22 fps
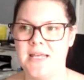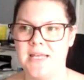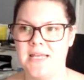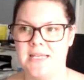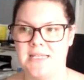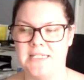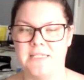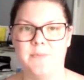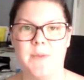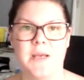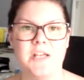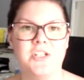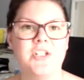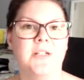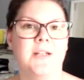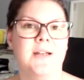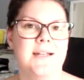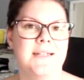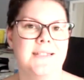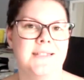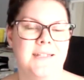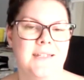is
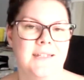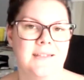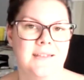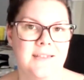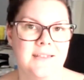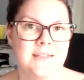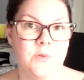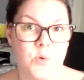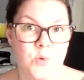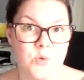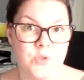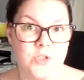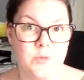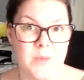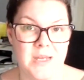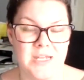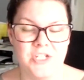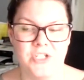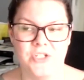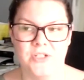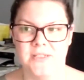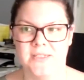specializing in this
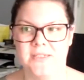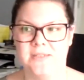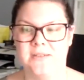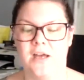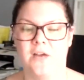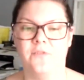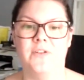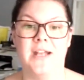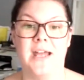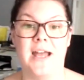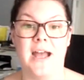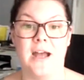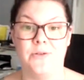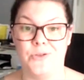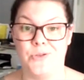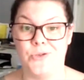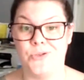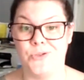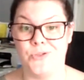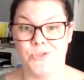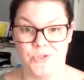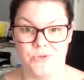automation stuff and how you
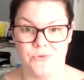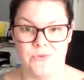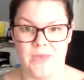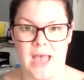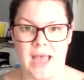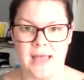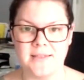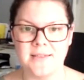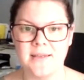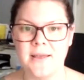can do that.